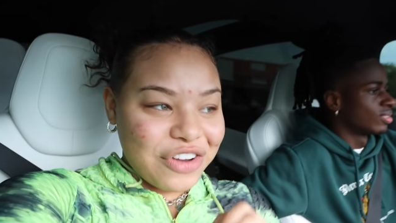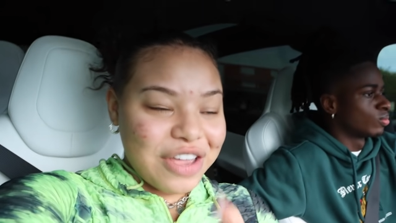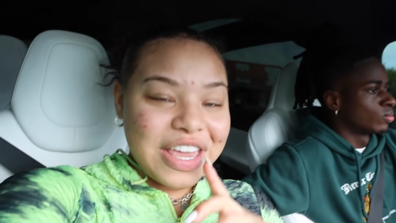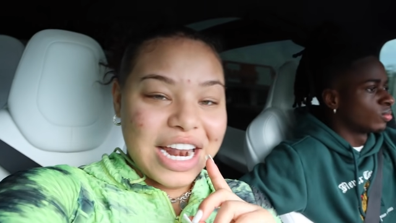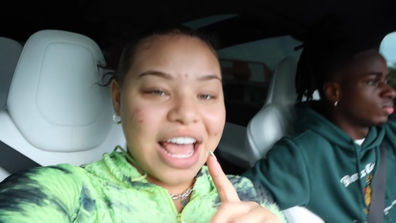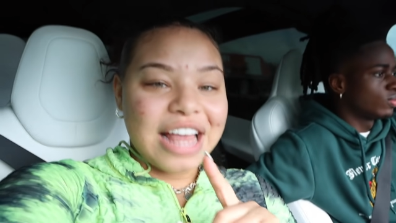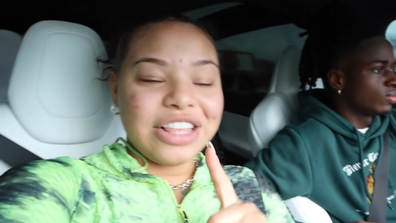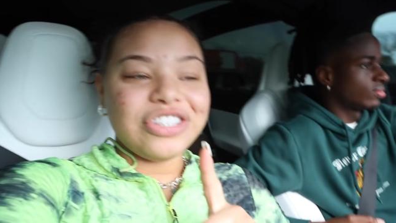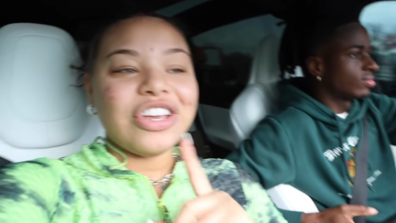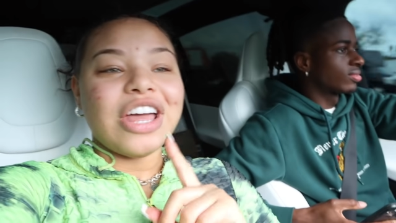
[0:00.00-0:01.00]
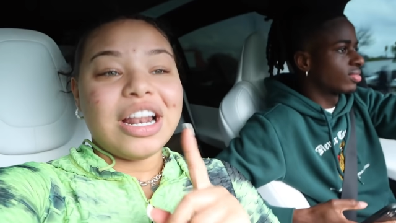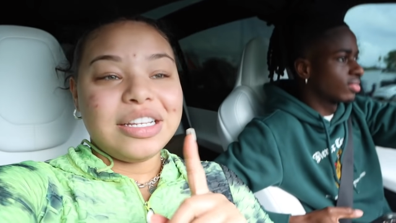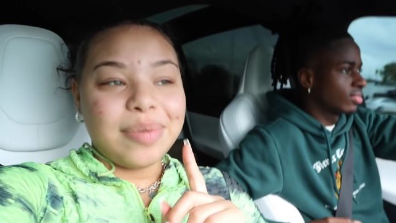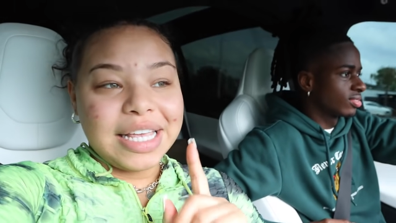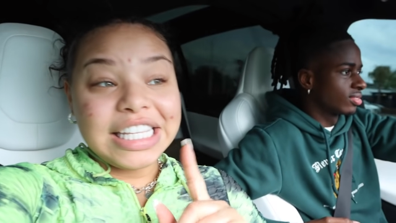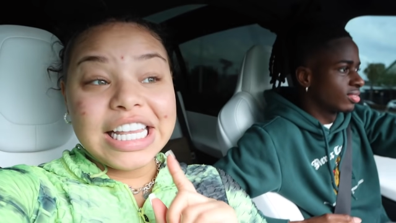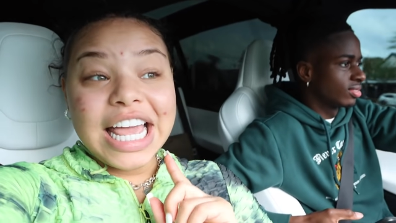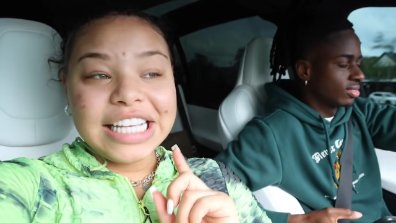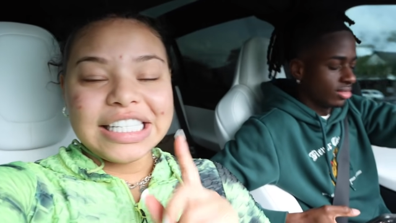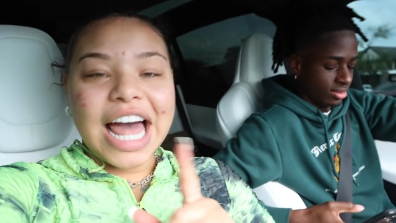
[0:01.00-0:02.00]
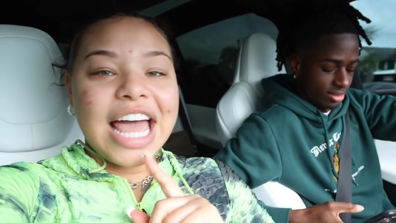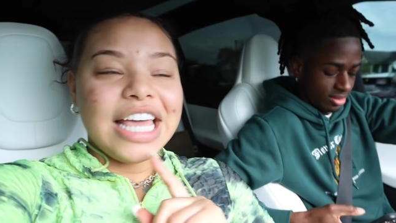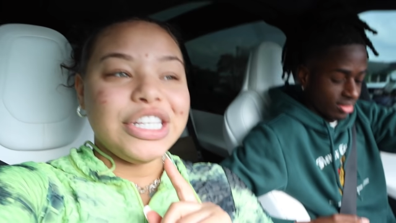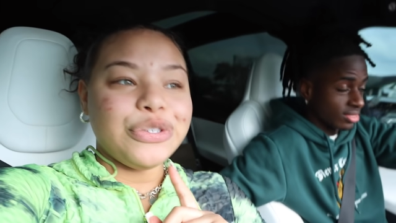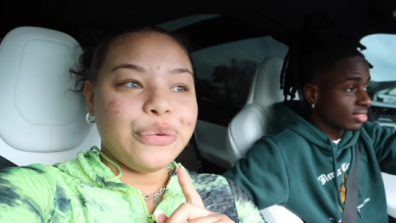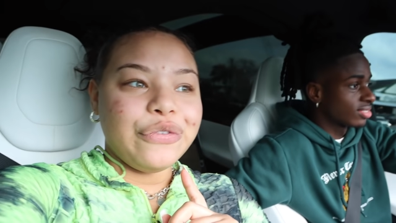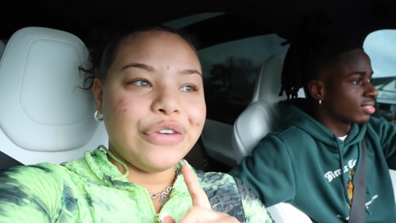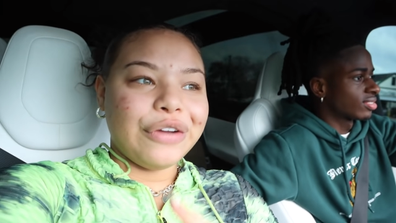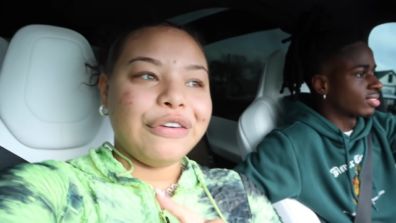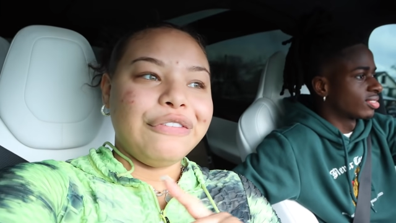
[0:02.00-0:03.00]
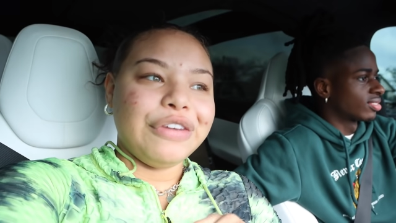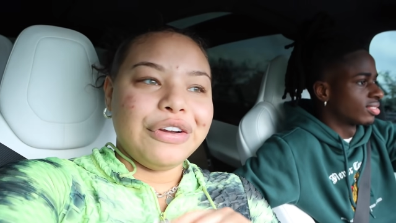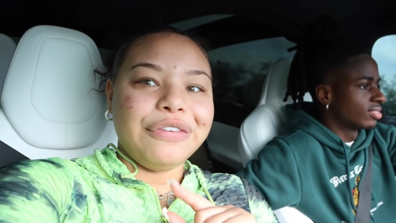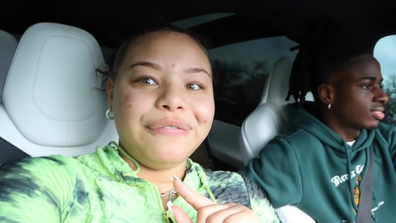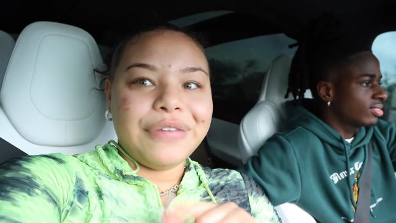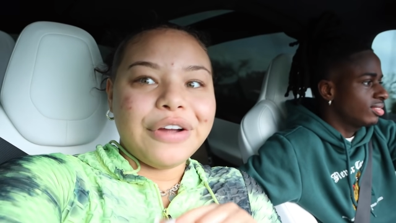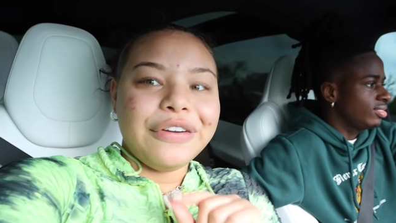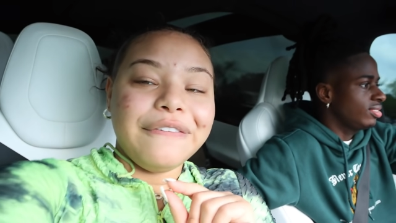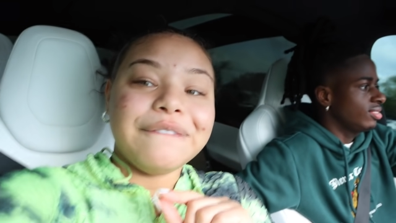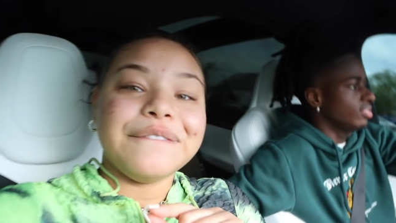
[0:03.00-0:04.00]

Speaker 1: cream and I have to show y'all this place inside. It's very, very, very,